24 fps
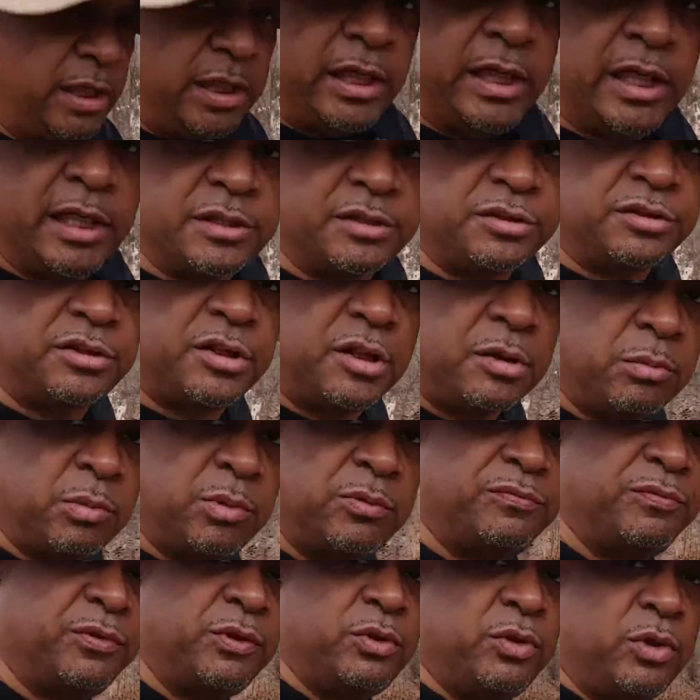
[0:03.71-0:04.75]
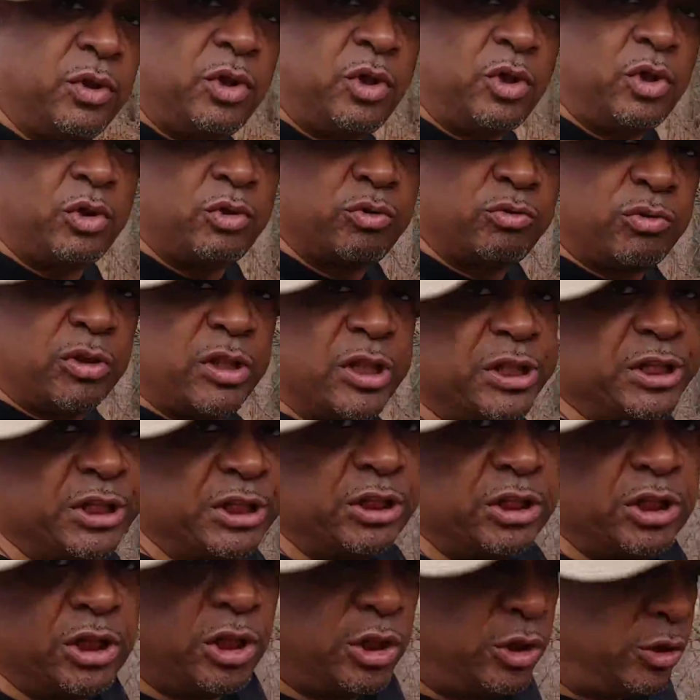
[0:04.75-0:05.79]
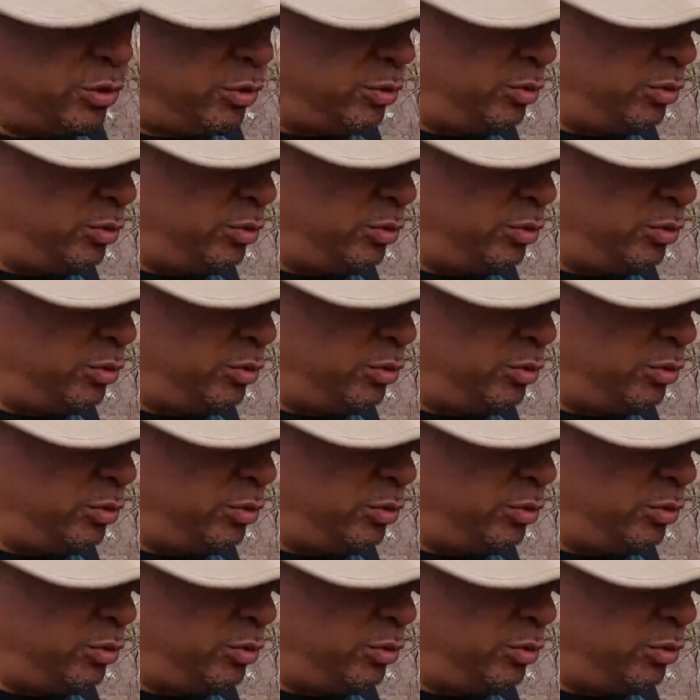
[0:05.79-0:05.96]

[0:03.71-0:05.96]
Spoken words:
as some of you already know,